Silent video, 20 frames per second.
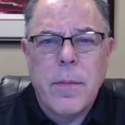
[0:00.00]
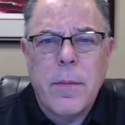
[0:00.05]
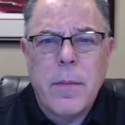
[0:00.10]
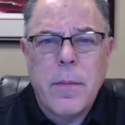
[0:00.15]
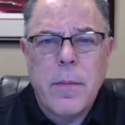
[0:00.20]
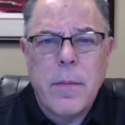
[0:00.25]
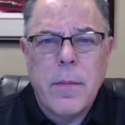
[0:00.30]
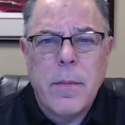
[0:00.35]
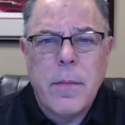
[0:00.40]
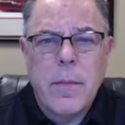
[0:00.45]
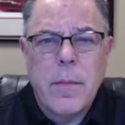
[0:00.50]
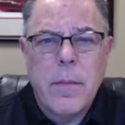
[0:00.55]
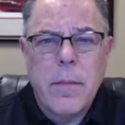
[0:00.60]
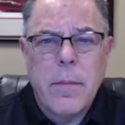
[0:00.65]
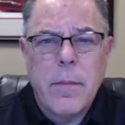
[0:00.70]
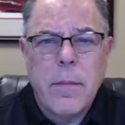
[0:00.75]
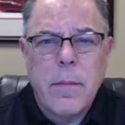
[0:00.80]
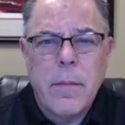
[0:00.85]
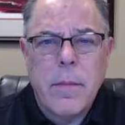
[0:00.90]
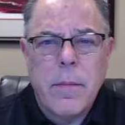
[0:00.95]

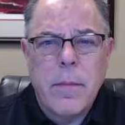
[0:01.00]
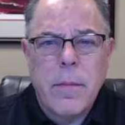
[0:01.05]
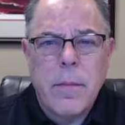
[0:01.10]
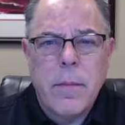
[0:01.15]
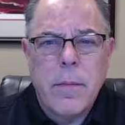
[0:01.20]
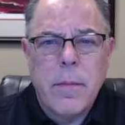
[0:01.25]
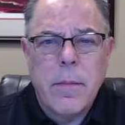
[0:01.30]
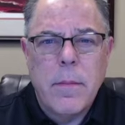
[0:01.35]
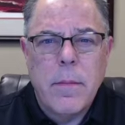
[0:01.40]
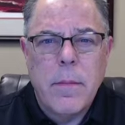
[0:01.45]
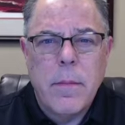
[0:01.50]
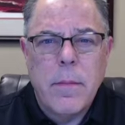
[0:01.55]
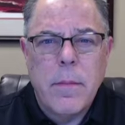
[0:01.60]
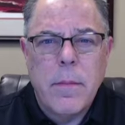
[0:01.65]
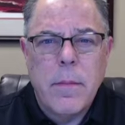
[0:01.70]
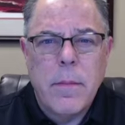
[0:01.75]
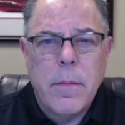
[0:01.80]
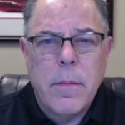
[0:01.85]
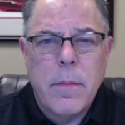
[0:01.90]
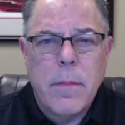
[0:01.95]

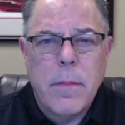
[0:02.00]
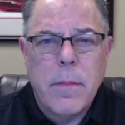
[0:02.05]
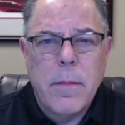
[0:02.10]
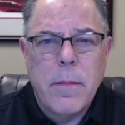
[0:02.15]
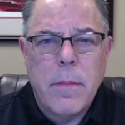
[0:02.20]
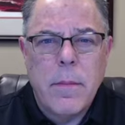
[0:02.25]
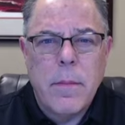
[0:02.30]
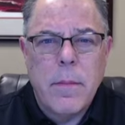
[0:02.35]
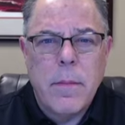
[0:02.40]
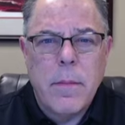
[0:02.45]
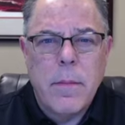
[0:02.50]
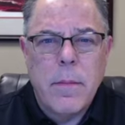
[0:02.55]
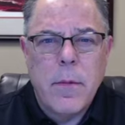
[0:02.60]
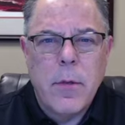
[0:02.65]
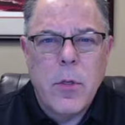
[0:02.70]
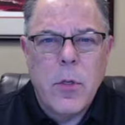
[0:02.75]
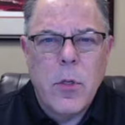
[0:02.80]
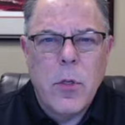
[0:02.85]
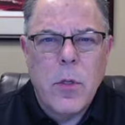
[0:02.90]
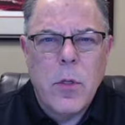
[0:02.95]

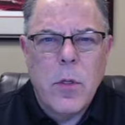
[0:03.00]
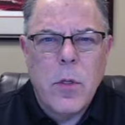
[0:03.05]
Nothing is said.